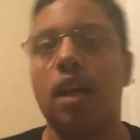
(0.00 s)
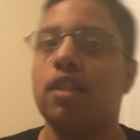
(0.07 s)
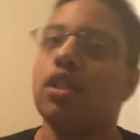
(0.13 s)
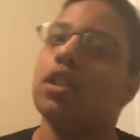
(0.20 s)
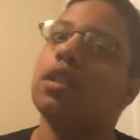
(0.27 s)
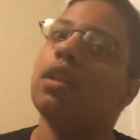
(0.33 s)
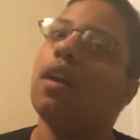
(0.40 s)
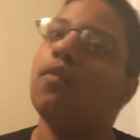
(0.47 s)
I
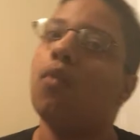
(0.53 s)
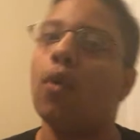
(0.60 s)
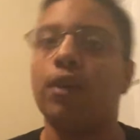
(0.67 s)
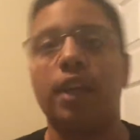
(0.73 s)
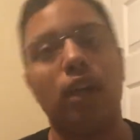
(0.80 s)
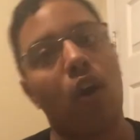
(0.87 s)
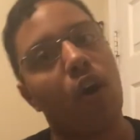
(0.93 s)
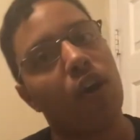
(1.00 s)
just love
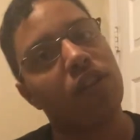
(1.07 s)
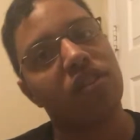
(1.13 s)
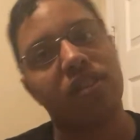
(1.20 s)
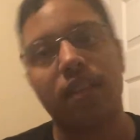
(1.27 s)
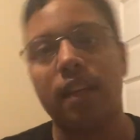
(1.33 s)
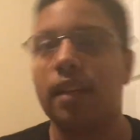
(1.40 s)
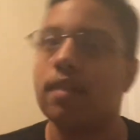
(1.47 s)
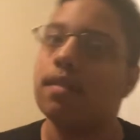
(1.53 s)
working hard
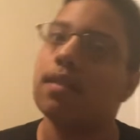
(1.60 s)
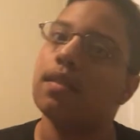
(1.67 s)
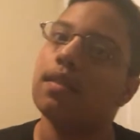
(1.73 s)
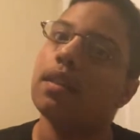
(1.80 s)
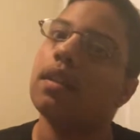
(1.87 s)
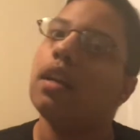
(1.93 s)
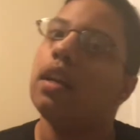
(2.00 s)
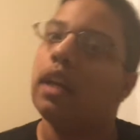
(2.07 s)
stay
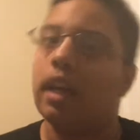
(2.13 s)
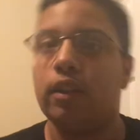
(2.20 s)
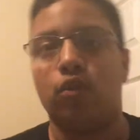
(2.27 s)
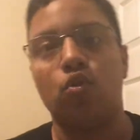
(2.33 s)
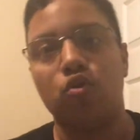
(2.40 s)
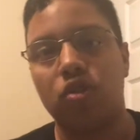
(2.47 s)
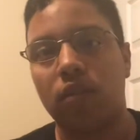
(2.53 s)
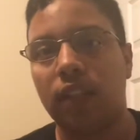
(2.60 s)
consistent and
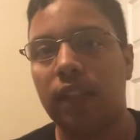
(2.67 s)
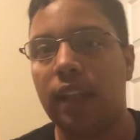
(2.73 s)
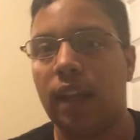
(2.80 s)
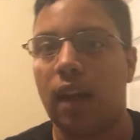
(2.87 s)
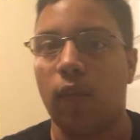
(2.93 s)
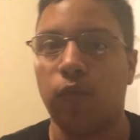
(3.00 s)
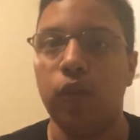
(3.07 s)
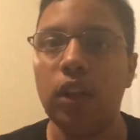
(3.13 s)
do something that
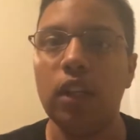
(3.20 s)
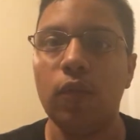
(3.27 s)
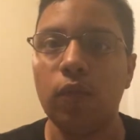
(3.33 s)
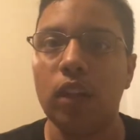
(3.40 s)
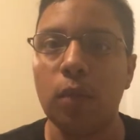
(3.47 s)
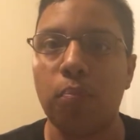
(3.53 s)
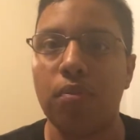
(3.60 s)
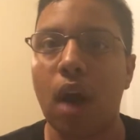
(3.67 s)
I'm really,
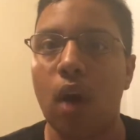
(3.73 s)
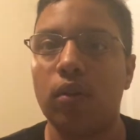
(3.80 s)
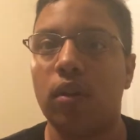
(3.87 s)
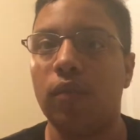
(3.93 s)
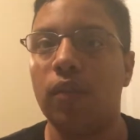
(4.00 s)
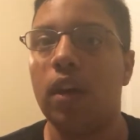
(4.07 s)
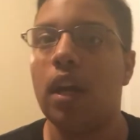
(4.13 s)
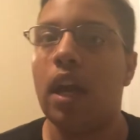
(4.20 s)
really proud of.